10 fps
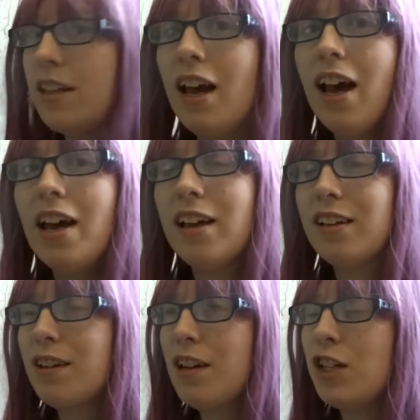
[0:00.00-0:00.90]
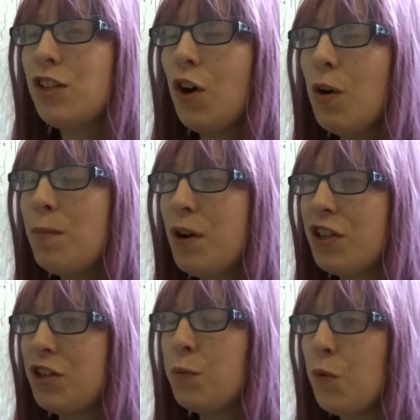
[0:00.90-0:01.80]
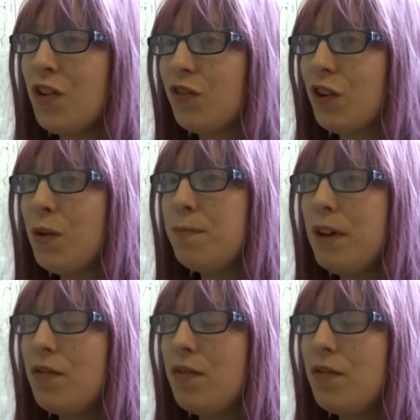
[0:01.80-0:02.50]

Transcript: Yeah, like there's all merch in one room,